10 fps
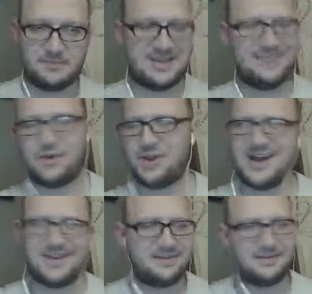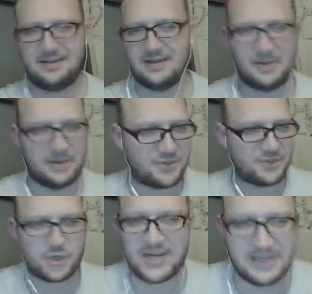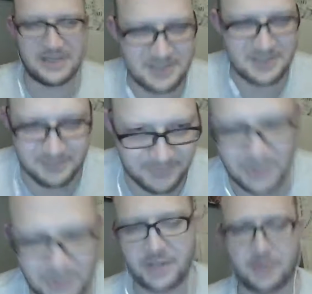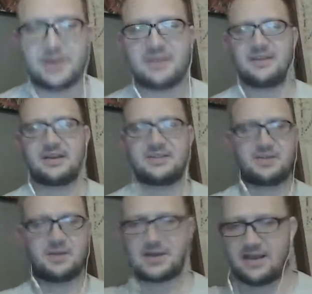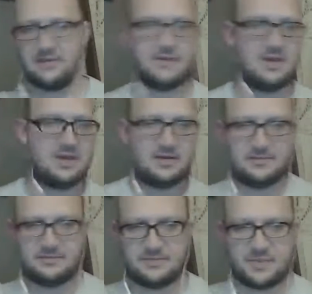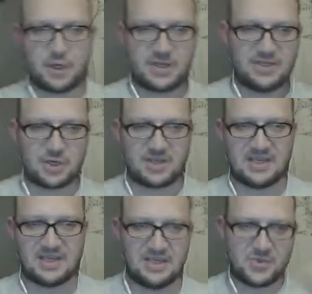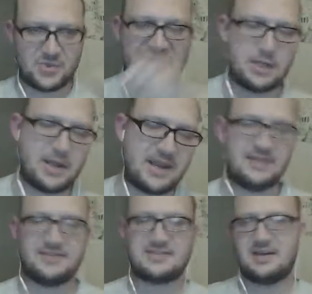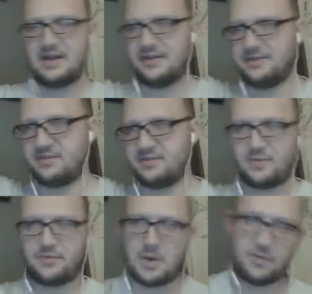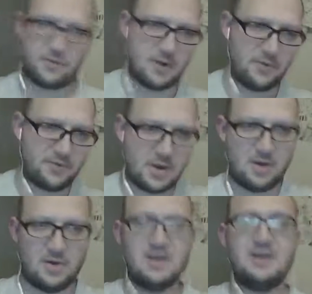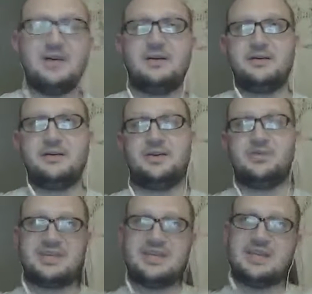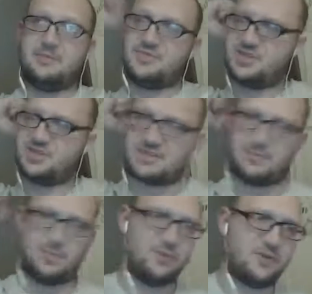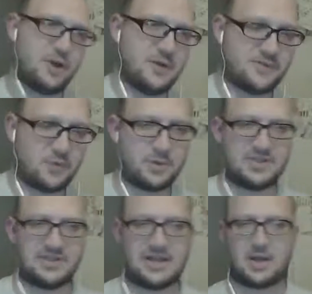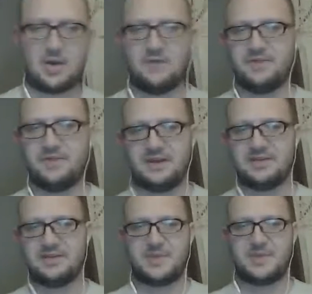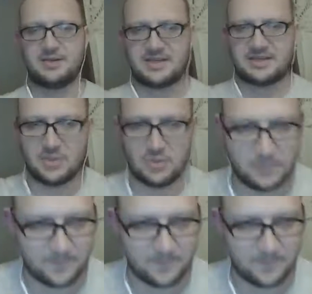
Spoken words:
and they're not a trained unit or anything. So they're kind of herky-jerky, each raising their hands and throw. You see them just move their arms forward to let go of the spears, and you